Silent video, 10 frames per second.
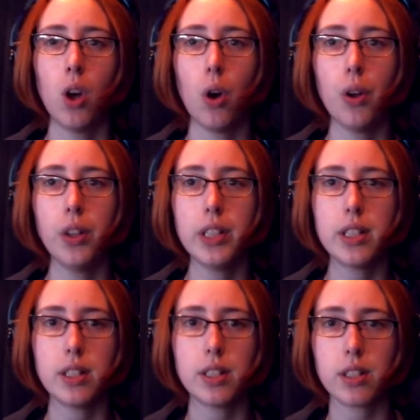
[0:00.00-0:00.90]
only
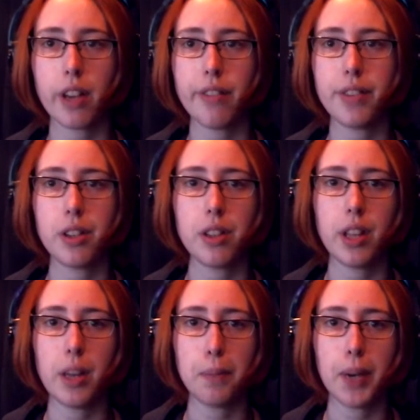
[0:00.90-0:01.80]
to discover
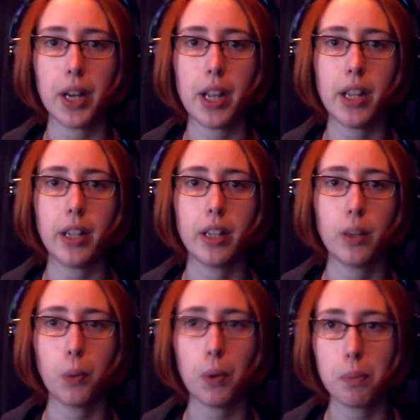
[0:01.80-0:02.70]
that my
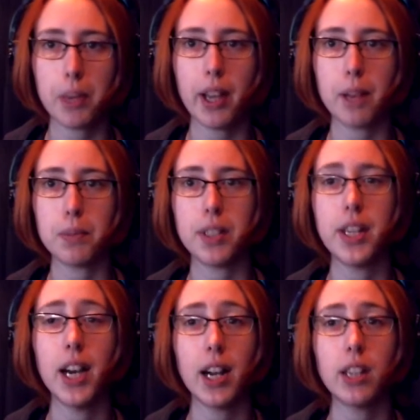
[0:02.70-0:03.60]
webcam did
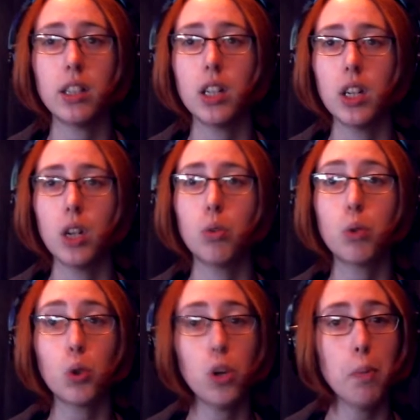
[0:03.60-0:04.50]
not
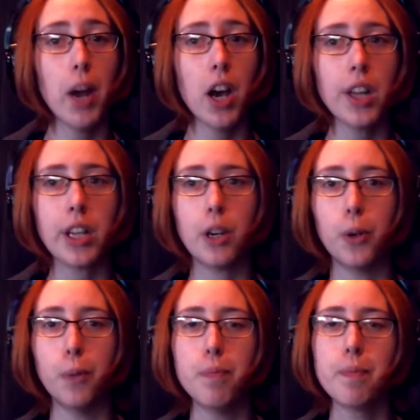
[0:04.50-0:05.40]
record my
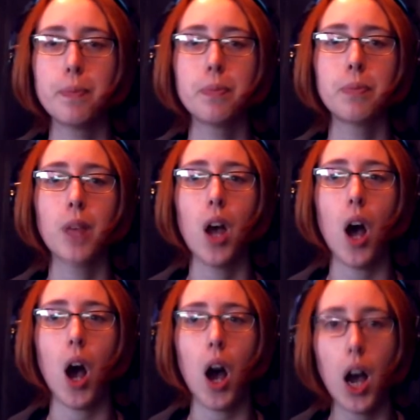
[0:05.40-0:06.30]
audio
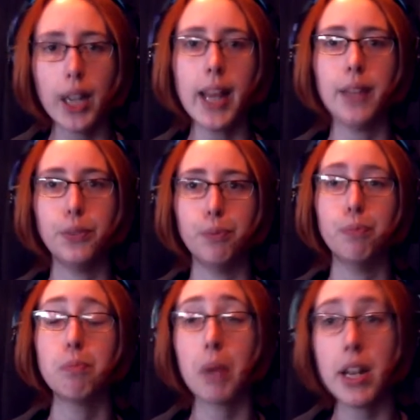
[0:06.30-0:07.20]
again.
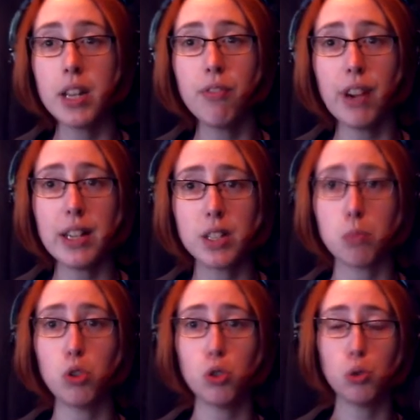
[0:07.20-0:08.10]
But I did find
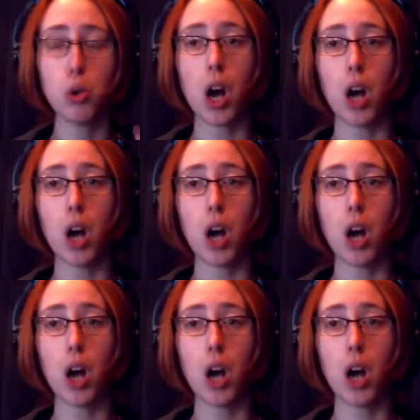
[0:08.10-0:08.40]
some new